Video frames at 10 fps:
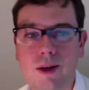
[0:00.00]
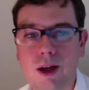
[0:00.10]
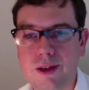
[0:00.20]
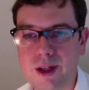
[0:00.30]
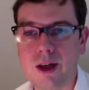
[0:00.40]
a
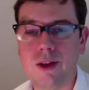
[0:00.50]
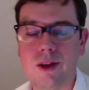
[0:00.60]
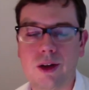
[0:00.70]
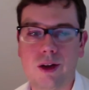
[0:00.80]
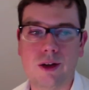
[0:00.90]
second
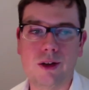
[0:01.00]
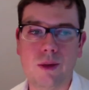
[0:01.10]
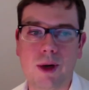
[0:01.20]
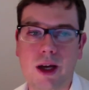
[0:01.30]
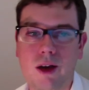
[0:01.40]
uh, tip
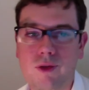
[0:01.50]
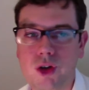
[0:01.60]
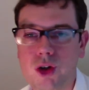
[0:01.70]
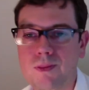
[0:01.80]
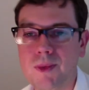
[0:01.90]
i have for
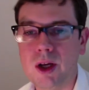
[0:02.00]
you